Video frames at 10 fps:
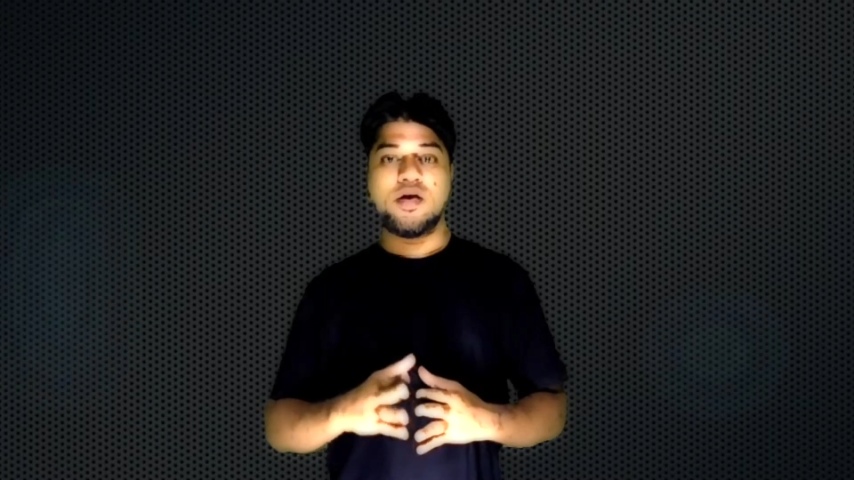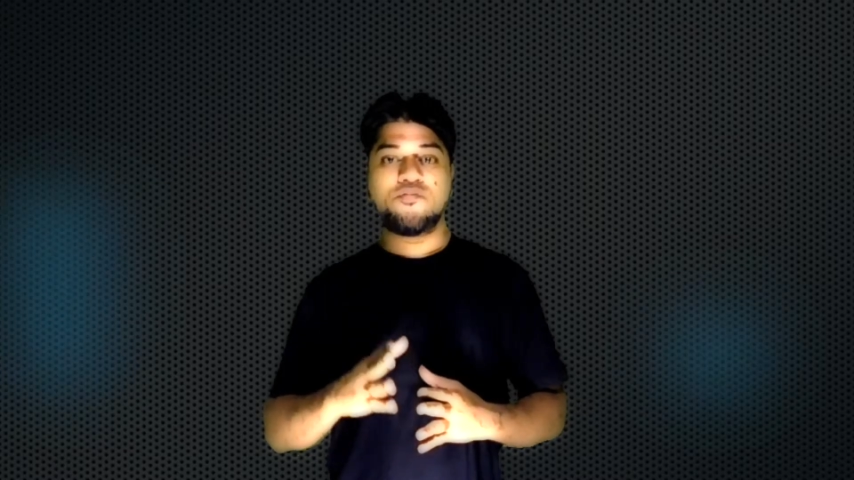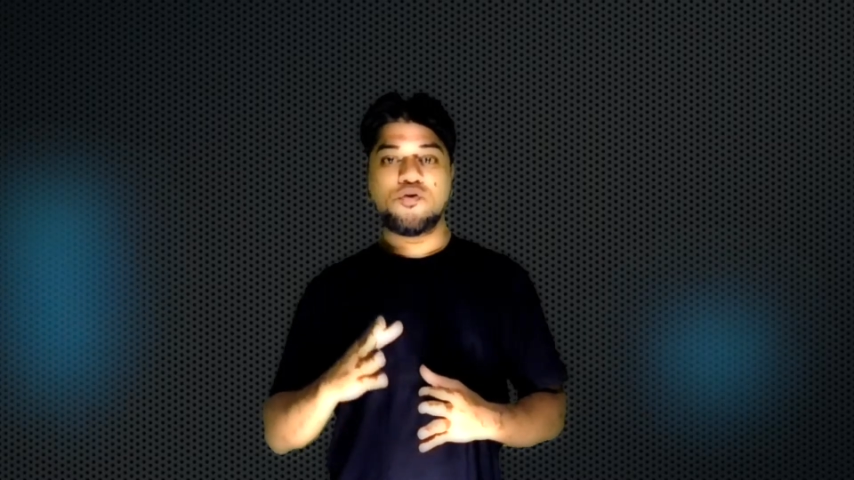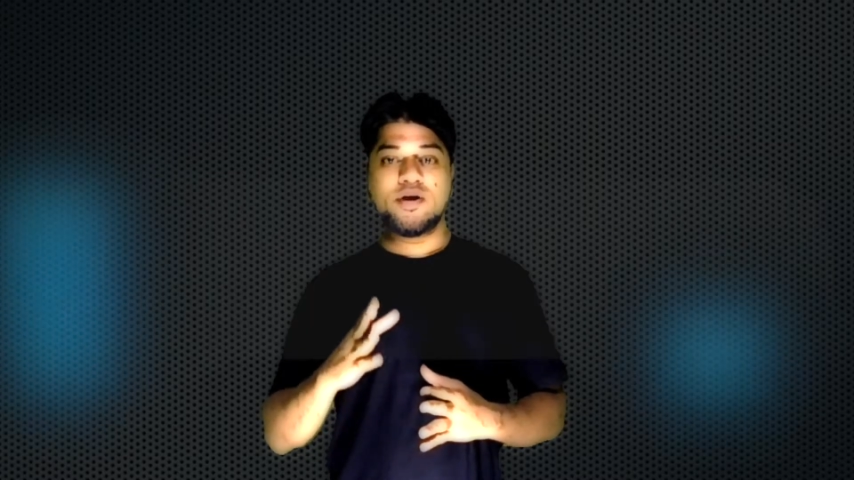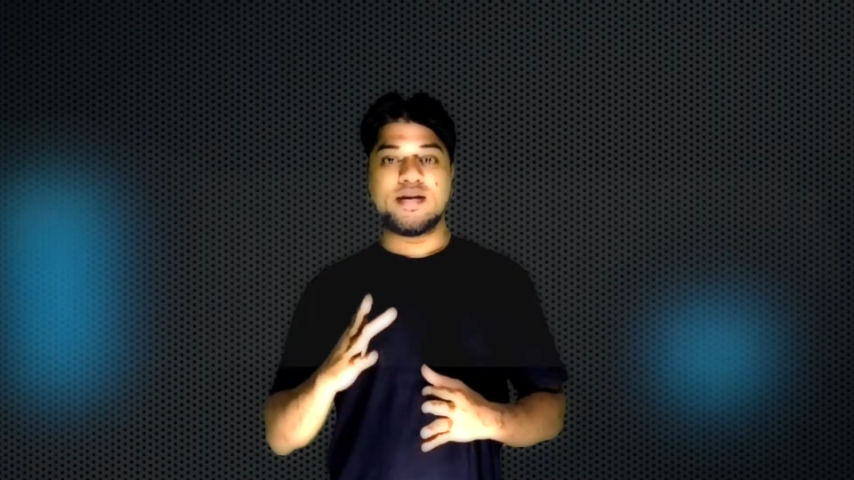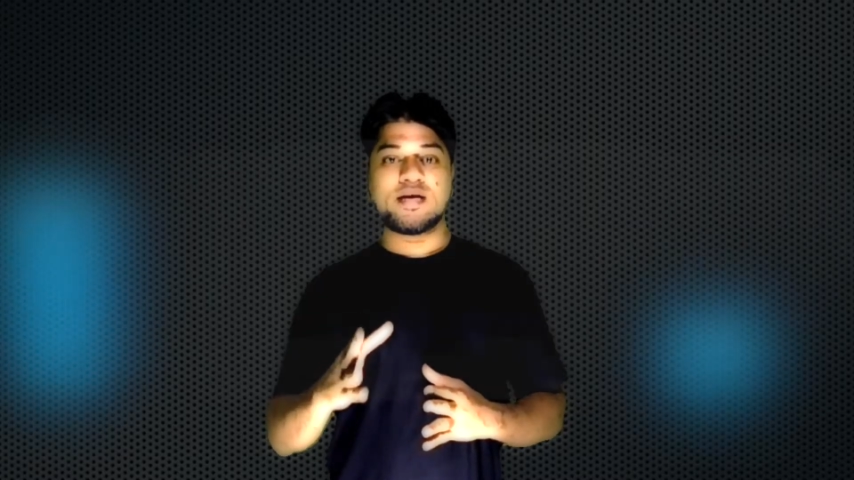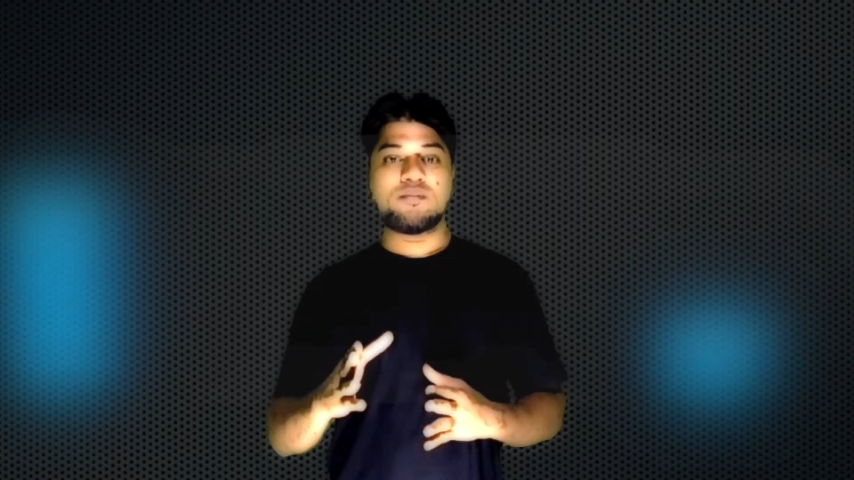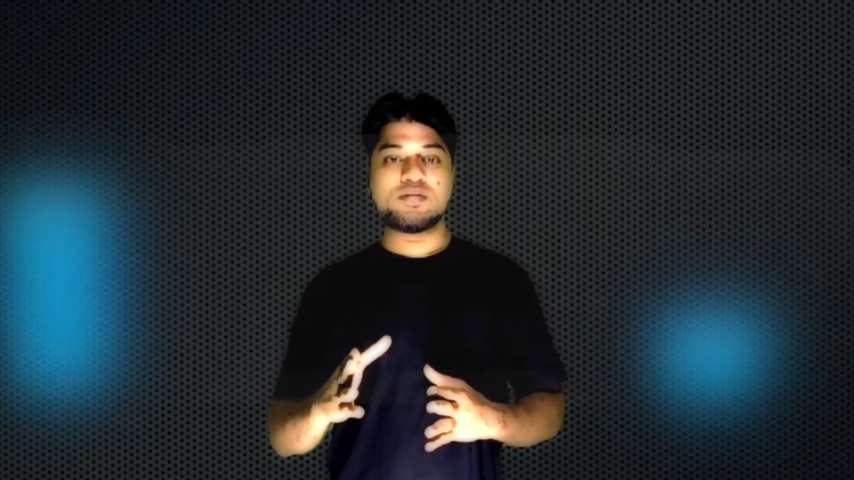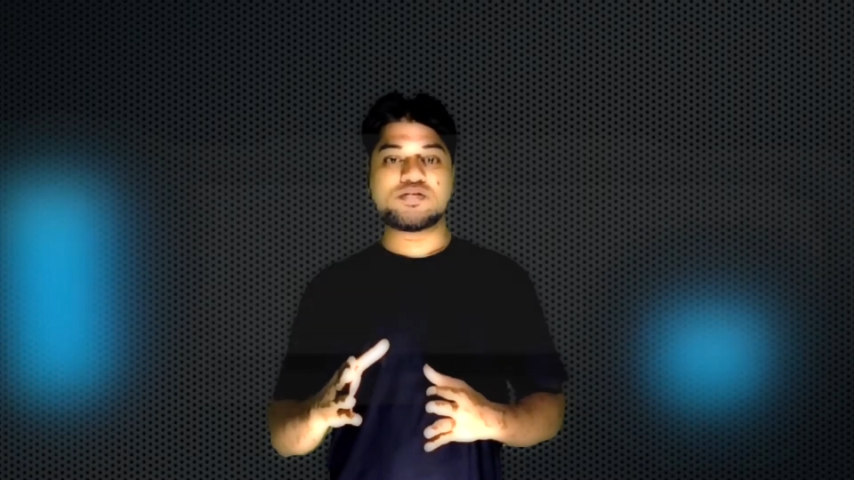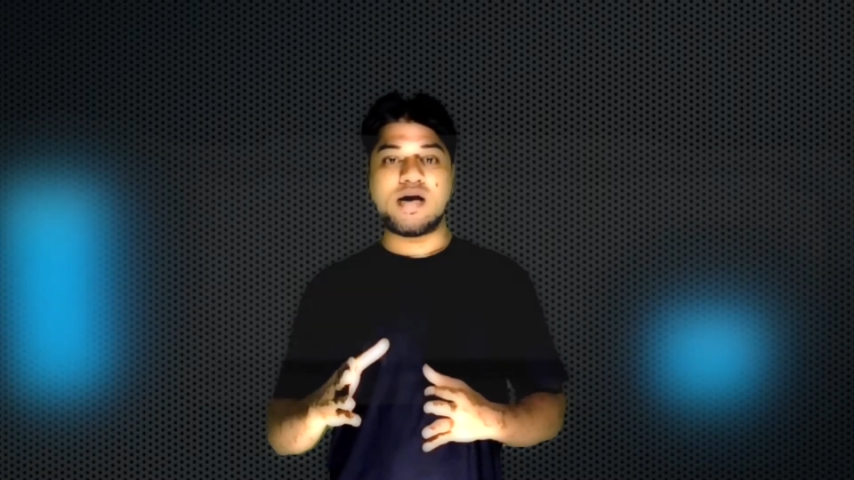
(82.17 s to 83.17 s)
If your
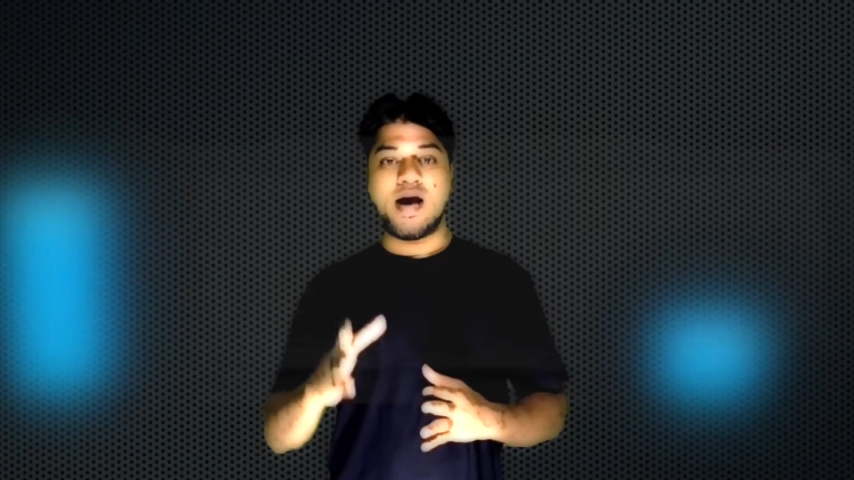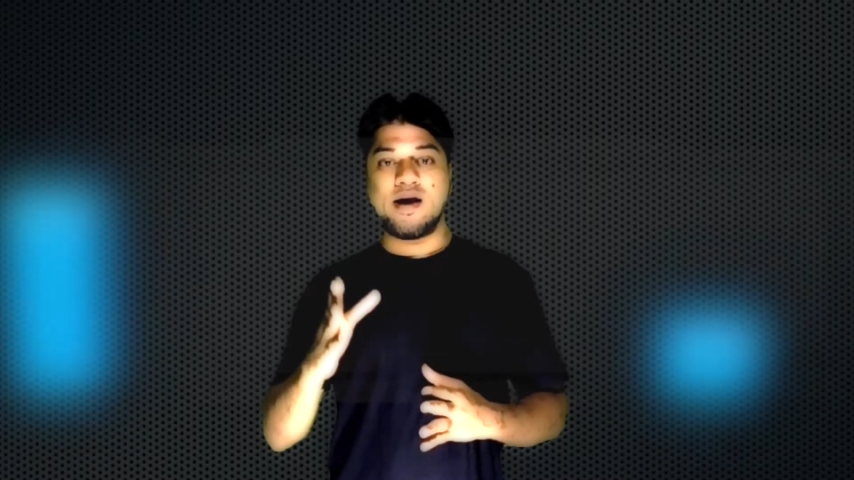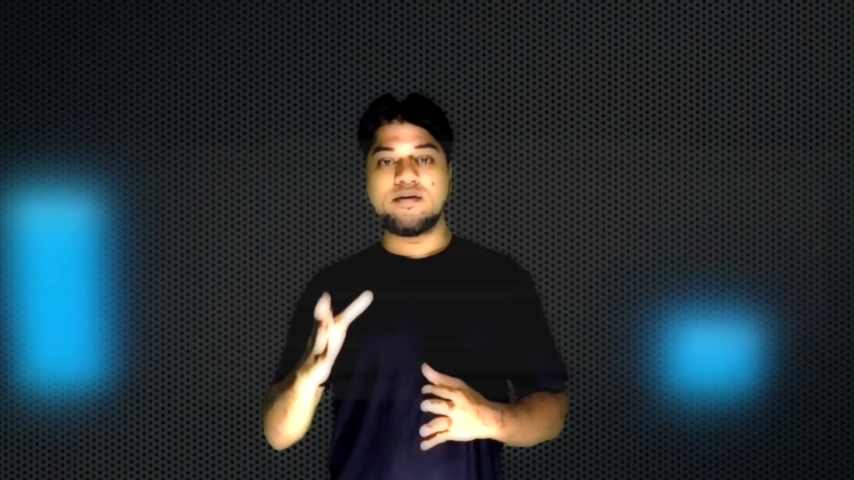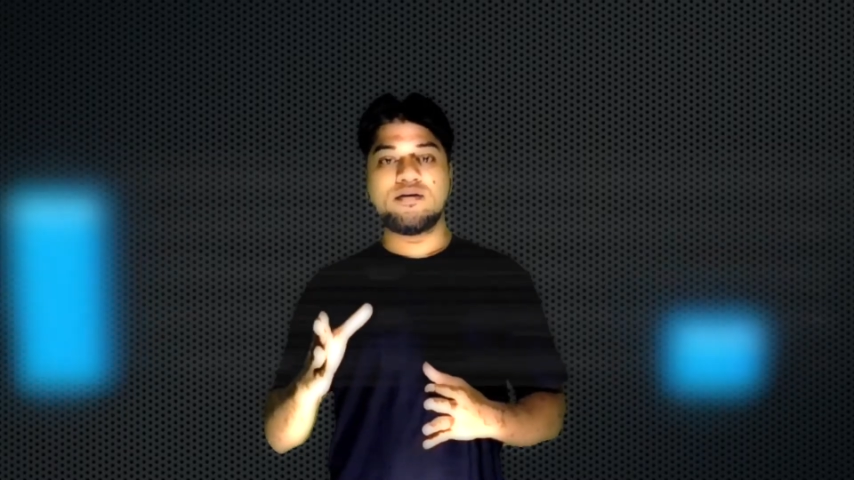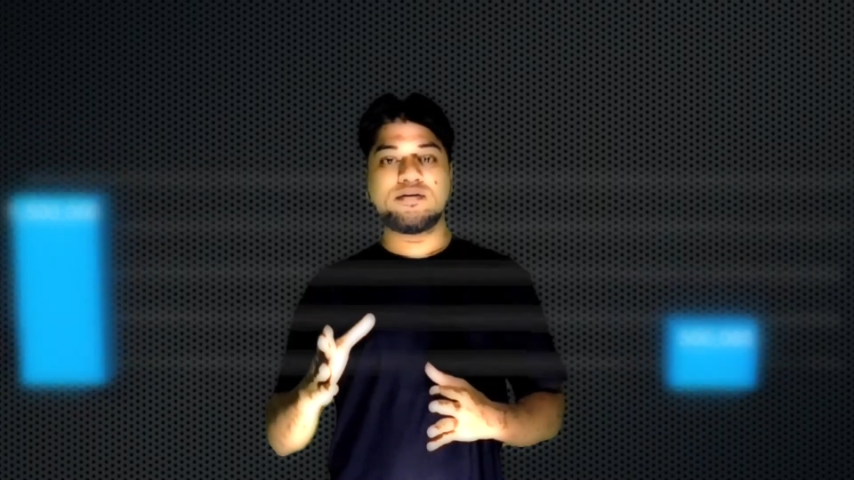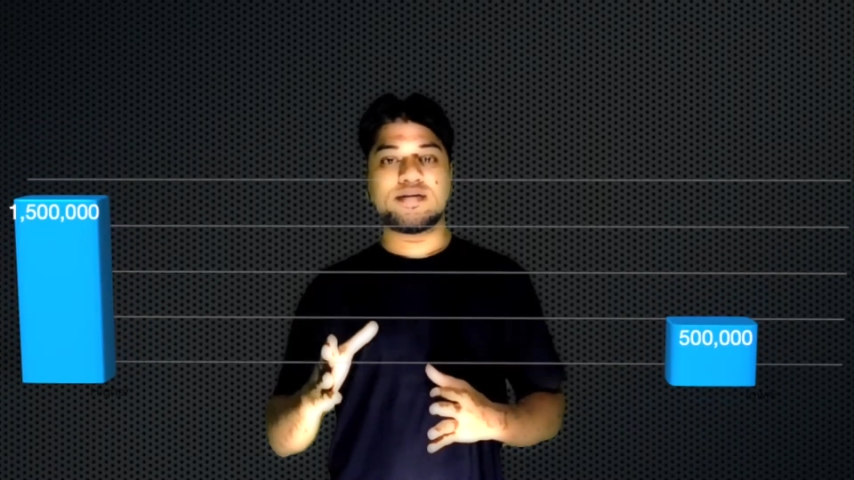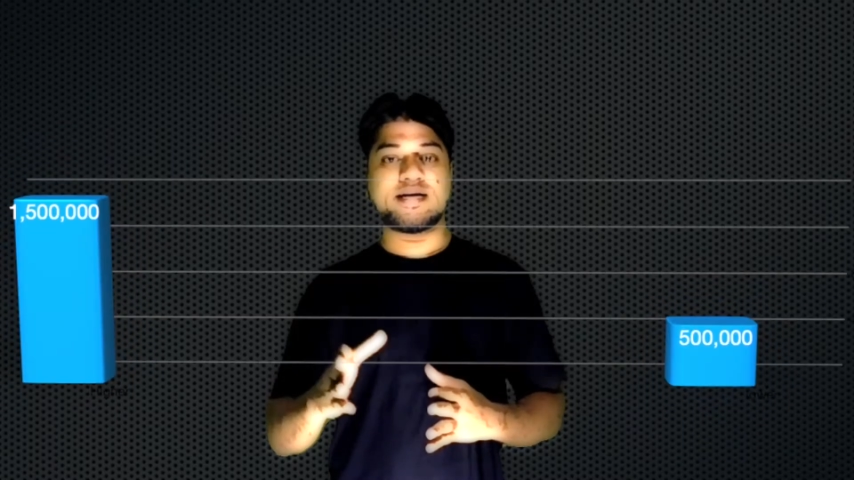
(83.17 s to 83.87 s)
income is higher,